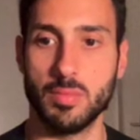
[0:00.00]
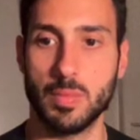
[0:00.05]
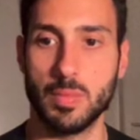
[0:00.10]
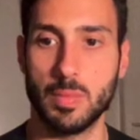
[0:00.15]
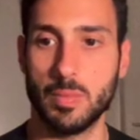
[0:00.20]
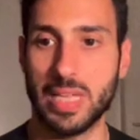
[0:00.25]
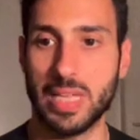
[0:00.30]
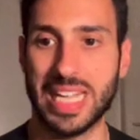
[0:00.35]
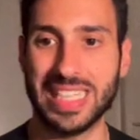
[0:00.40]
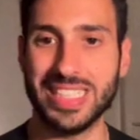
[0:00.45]

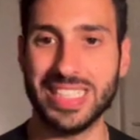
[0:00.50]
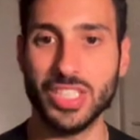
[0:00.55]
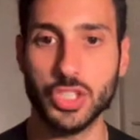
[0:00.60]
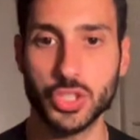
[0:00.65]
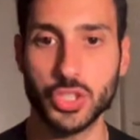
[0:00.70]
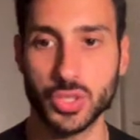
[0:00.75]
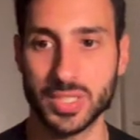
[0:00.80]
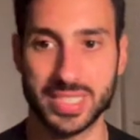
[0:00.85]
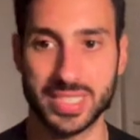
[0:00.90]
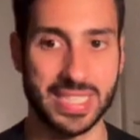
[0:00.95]

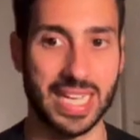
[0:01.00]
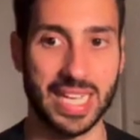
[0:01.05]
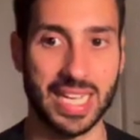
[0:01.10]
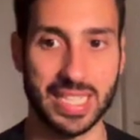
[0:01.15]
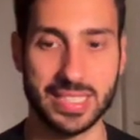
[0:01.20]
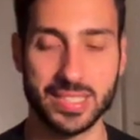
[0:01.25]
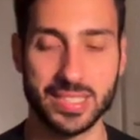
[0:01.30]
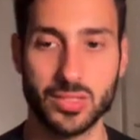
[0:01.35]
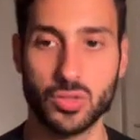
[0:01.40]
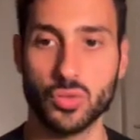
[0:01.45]
edition
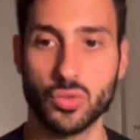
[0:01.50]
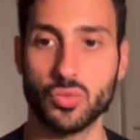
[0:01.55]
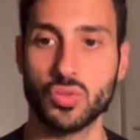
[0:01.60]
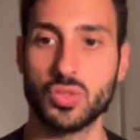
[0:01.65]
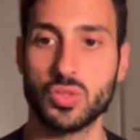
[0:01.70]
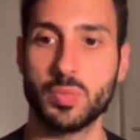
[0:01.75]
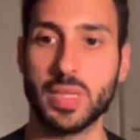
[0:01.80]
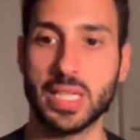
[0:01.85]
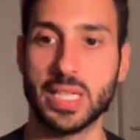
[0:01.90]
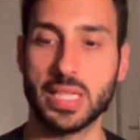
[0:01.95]
size, so to
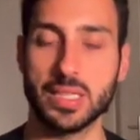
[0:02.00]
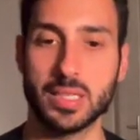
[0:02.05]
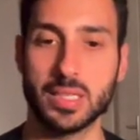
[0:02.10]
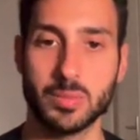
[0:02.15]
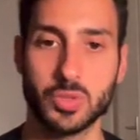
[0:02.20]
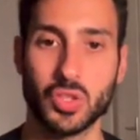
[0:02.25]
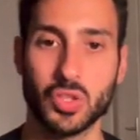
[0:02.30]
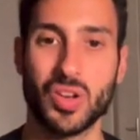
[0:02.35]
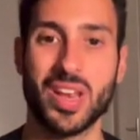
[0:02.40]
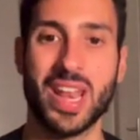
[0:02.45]
speak, in terms
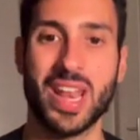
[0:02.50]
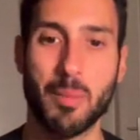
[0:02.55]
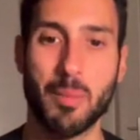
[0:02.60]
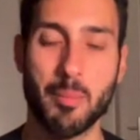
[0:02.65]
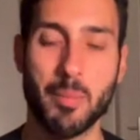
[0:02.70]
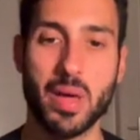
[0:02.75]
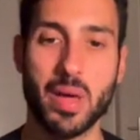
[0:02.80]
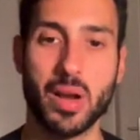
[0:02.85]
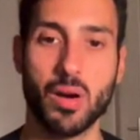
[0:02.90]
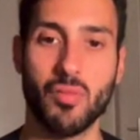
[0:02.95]
of
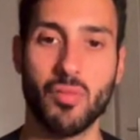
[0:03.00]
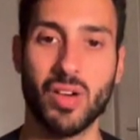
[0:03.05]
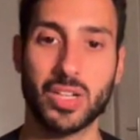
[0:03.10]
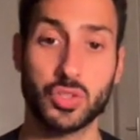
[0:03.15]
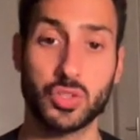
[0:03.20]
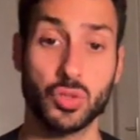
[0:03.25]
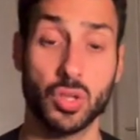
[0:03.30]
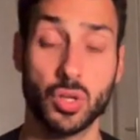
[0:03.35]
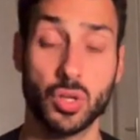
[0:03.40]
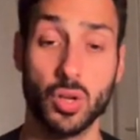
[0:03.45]
number of
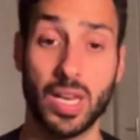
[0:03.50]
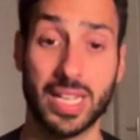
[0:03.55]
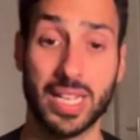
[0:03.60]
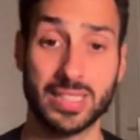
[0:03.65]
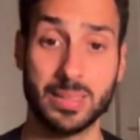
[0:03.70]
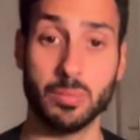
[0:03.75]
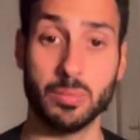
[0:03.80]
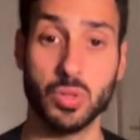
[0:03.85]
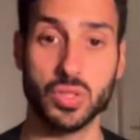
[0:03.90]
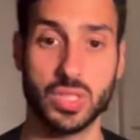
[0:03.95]
actual
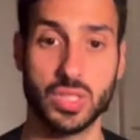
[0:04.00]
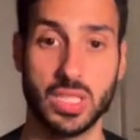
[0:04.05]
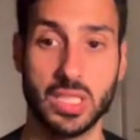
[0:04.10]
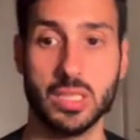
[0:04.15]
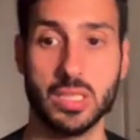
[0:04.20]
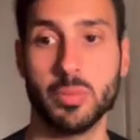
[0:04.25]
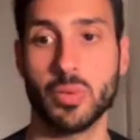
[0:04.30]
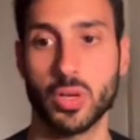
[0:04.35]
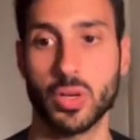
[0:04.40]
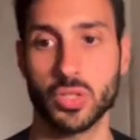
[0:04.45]
collectibles in the
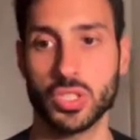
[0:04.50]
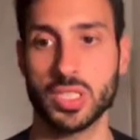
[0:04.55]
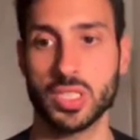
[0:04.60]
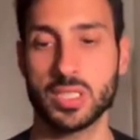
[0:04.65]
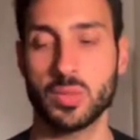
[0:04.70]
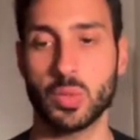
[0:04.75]
projects.